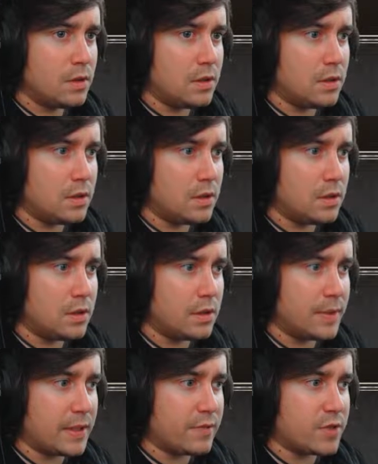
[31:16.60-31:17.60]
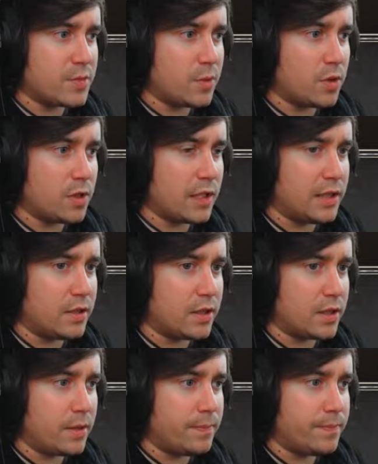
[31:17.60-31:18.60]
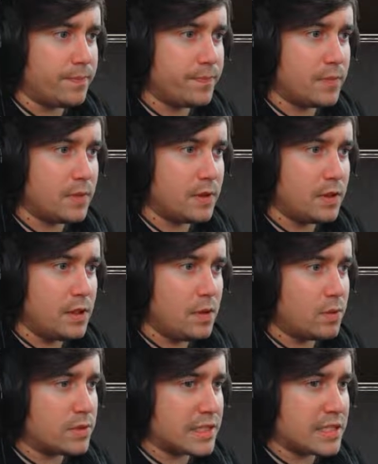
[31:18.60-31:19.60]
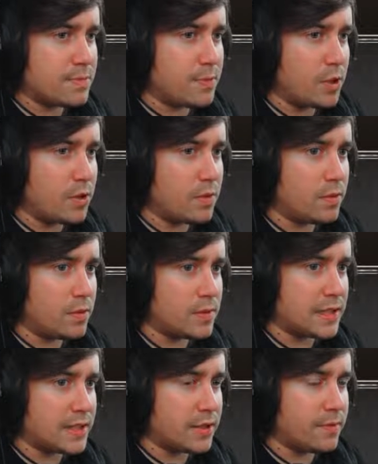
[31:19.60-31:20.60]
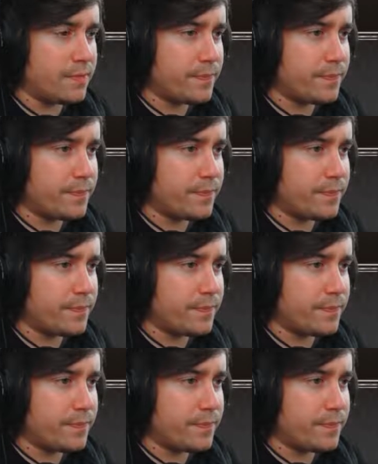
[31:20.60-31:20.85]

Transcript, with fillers: Uh, can I make another spotlight? No, I can't. What's a smoke? What's that do?